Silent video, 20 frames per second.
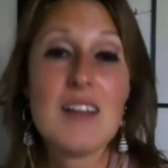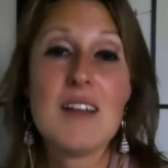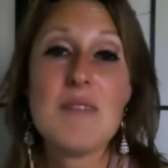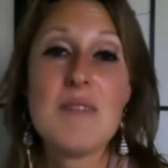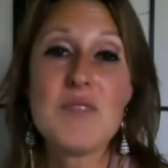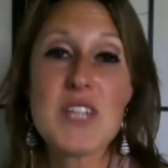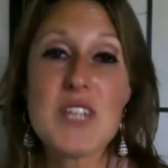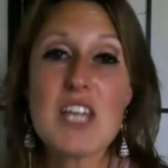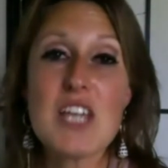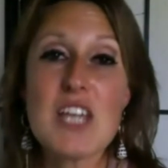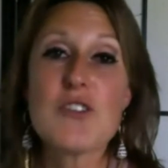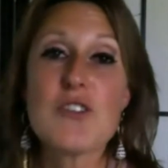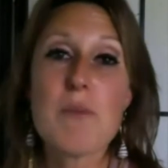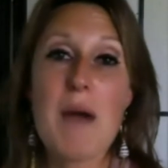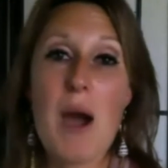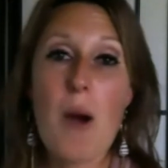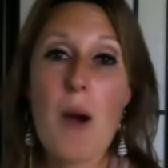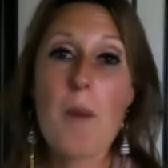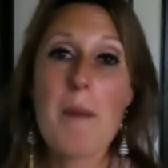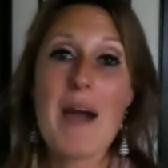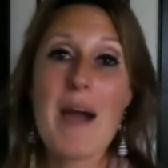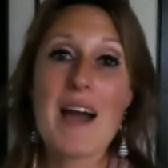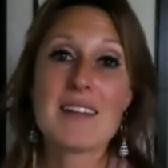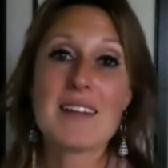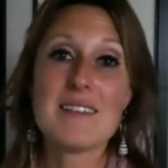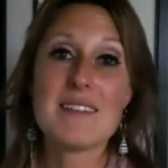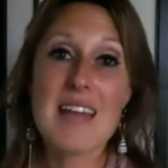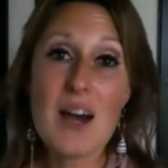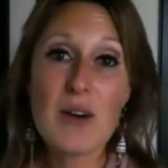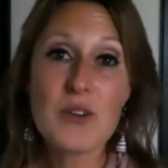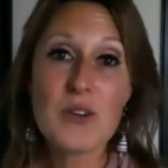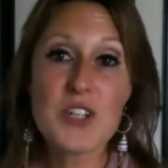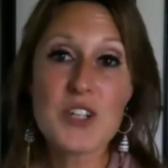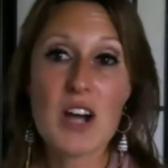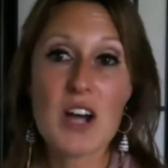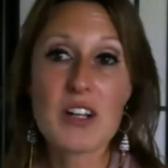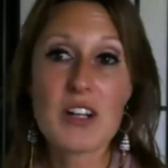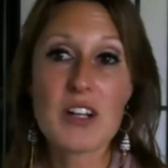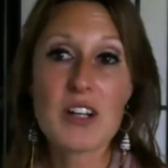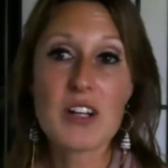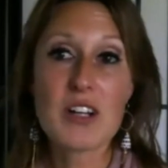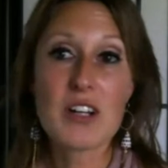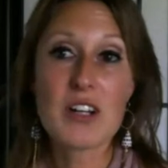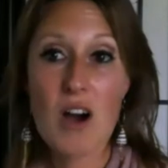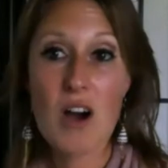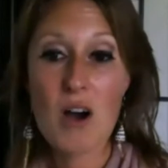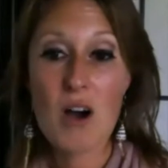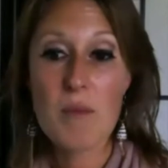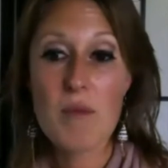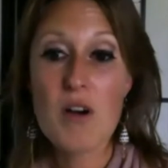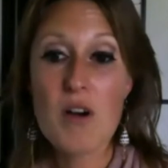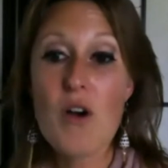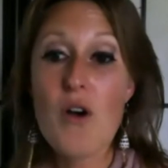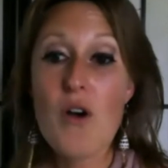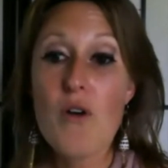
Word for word: takeyourpowerbacknow.com